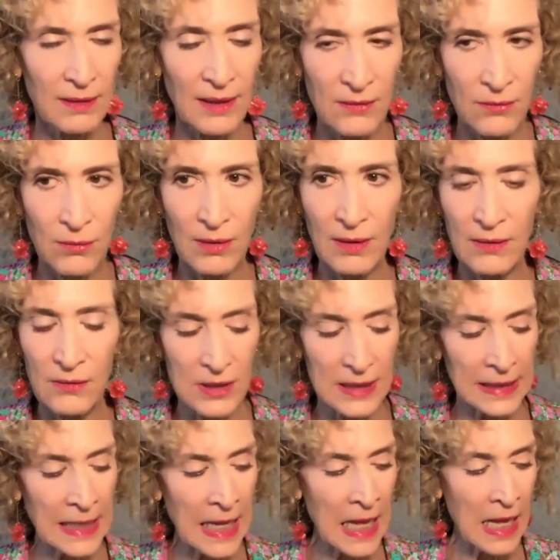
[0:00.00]
That's really
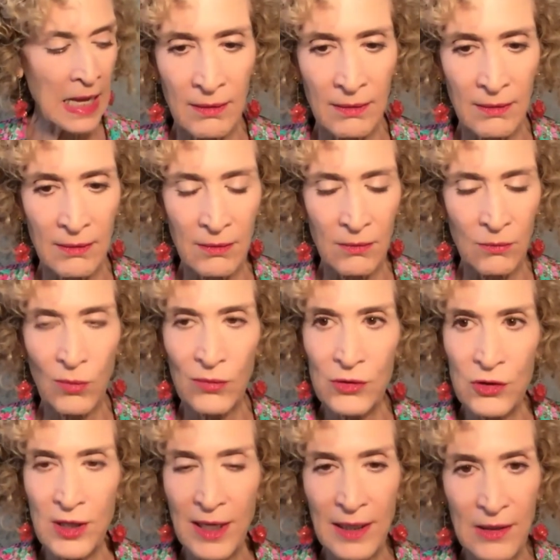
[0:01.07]
interesting. Well,
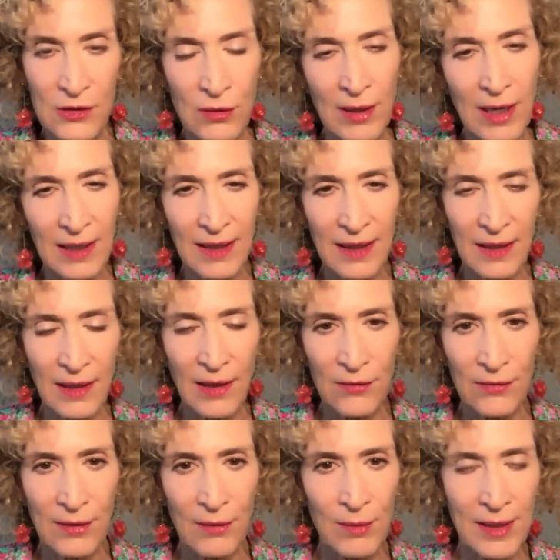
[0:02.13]
Shane, is there anything
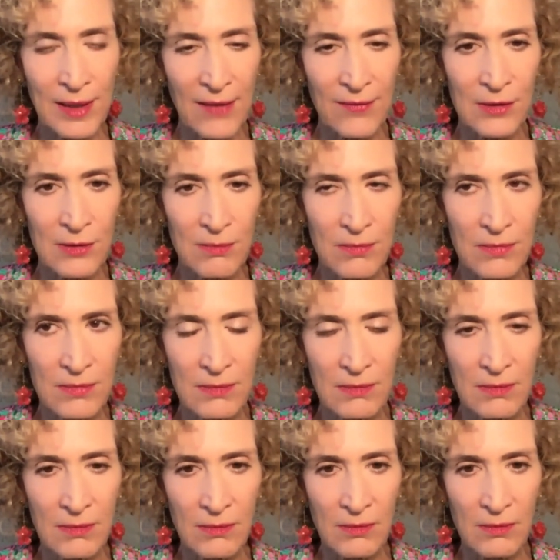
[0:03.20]
else that we haven't
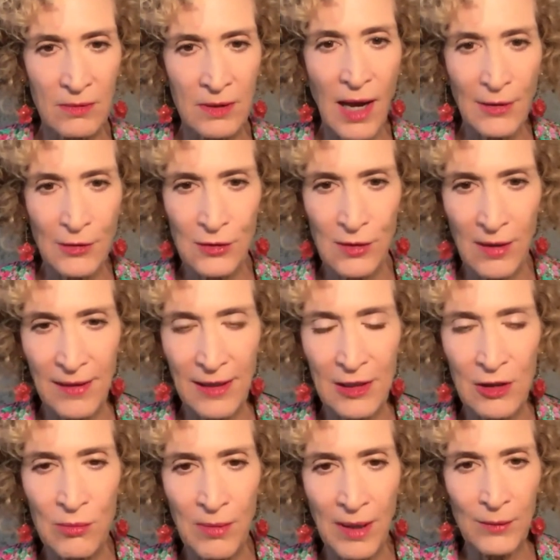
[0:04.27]
touched on that
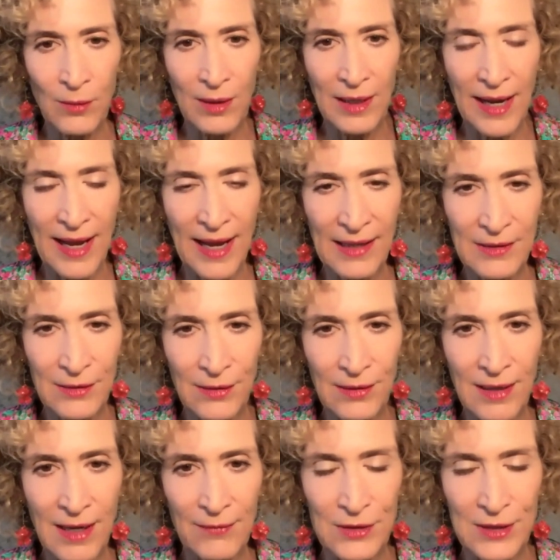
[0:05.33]
you might want to add to the
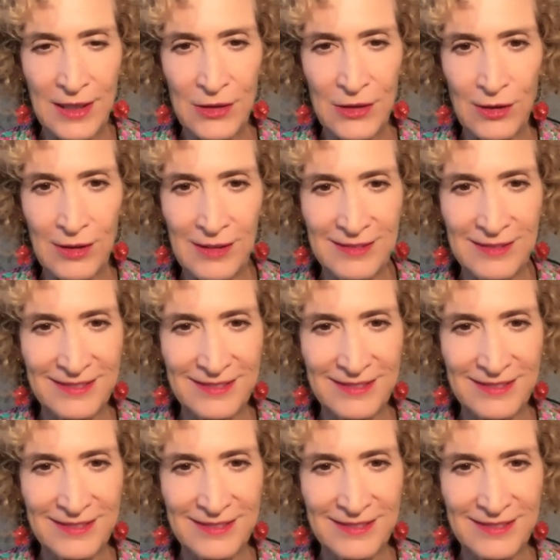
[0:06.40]
conversation?